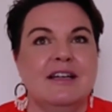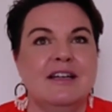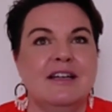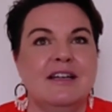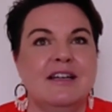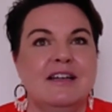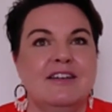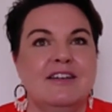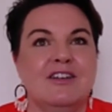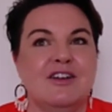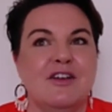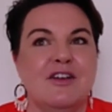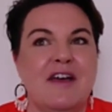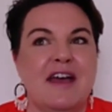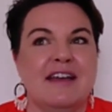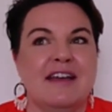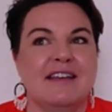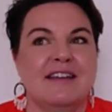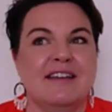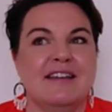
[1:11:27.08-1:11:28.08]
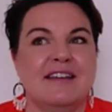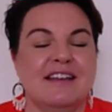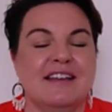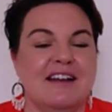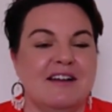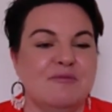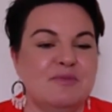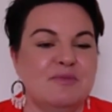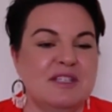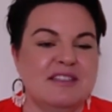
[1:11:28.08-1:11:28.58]
you know, that can
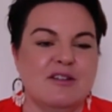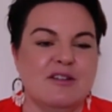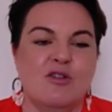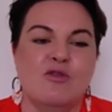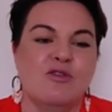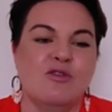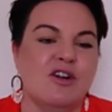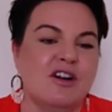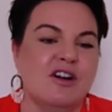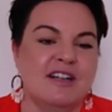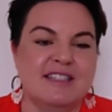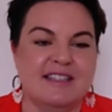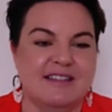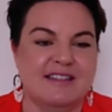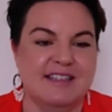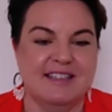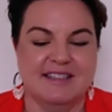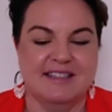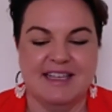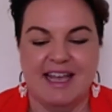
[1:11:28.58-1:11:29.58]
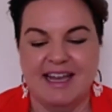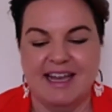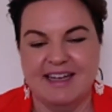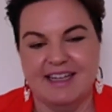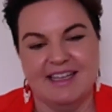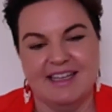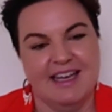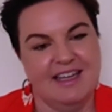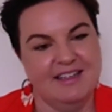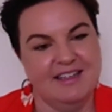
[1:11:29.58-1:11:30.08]
encompass all kinds of things,
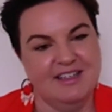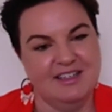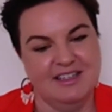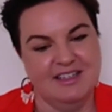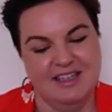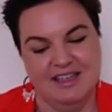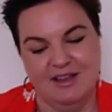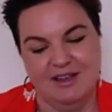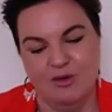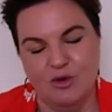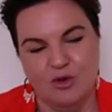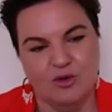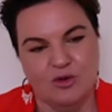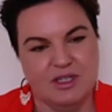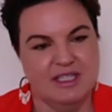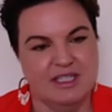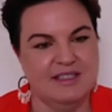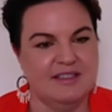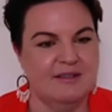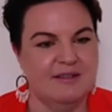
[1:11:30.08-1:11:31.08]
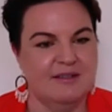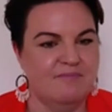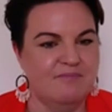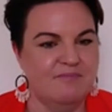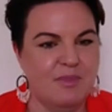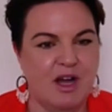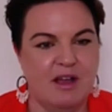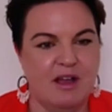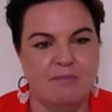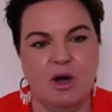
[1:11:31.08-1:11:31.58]
ADHD, autism,
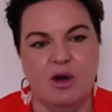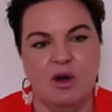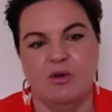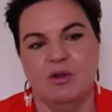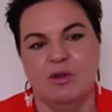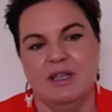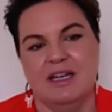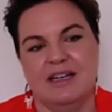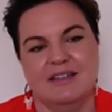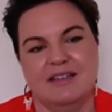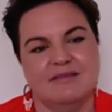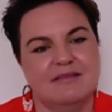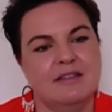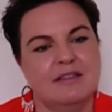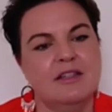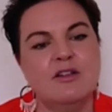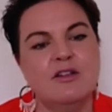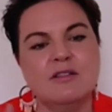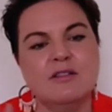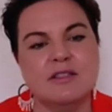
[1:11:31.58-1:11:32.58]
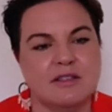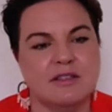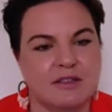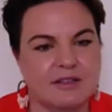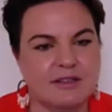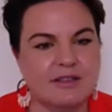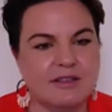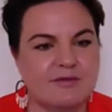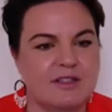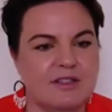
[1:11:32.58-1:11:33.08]
bipolar, lots and
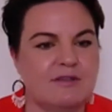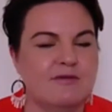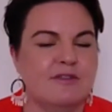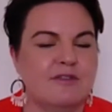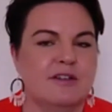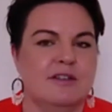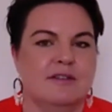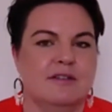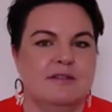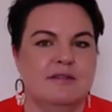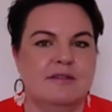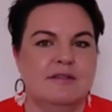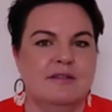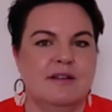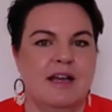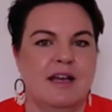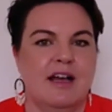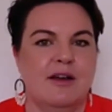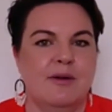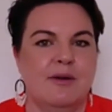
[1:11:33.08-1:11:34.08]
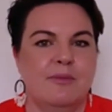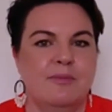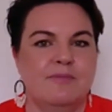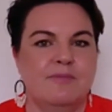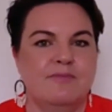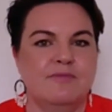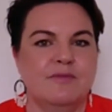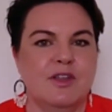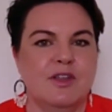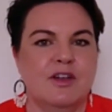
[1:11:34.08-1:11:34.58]
lots of different
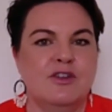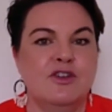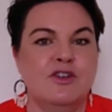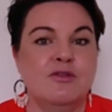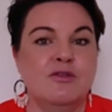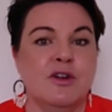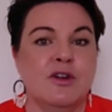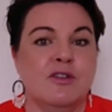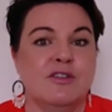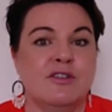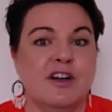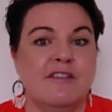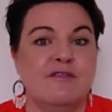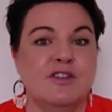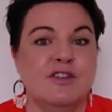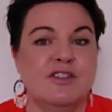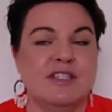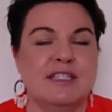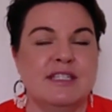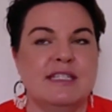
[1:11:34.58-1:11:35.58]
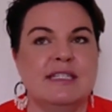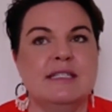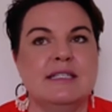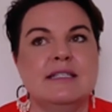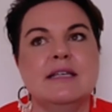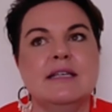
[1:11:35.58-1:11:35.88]
neurodiversities.